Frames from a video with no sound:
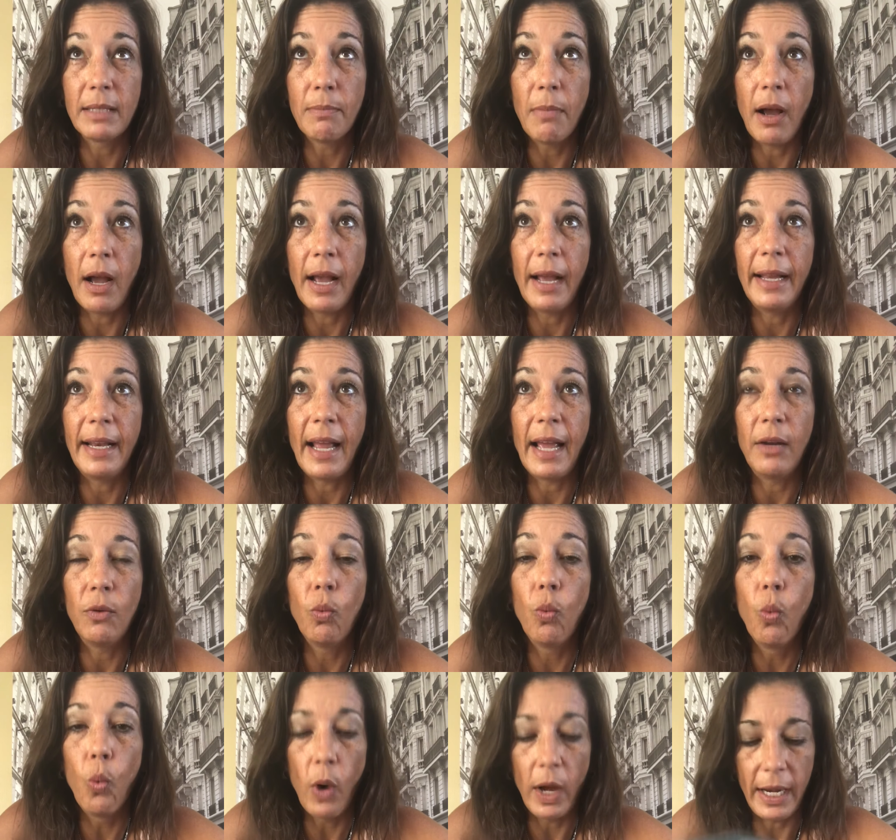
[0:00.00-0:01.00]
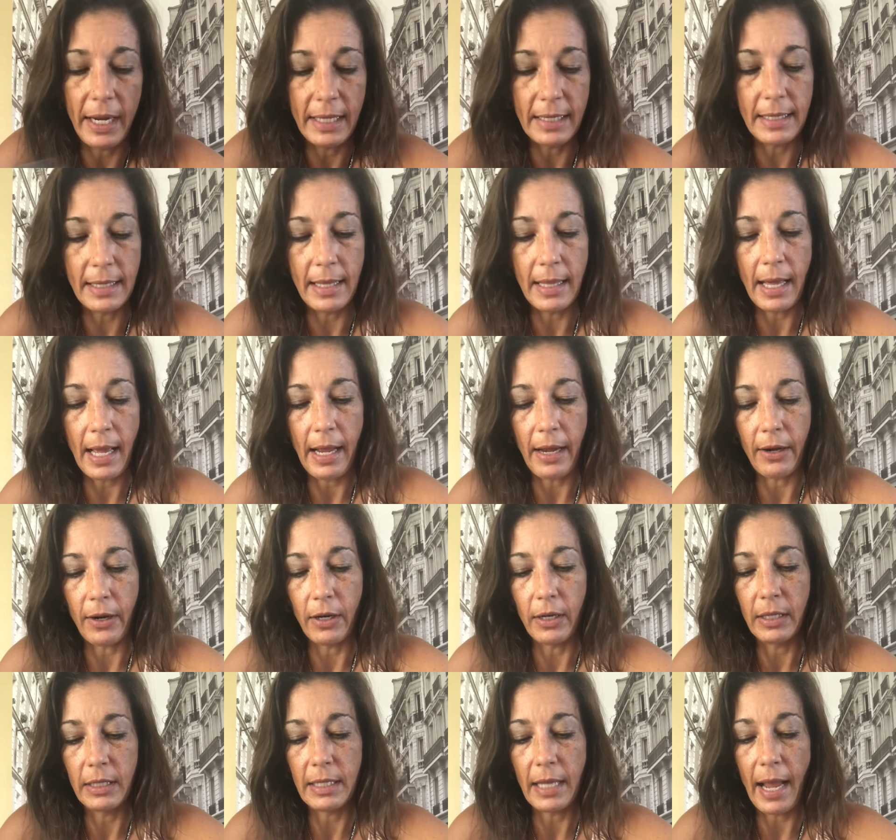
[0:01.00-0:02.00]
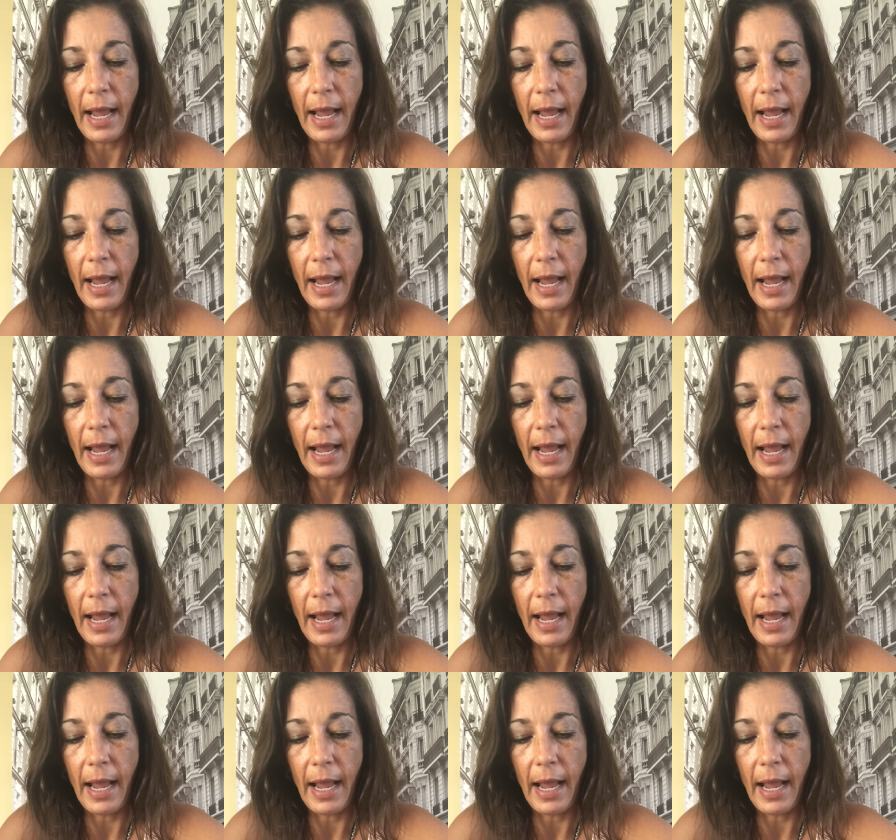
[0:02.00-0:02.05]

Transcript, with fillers: mine and what is theirs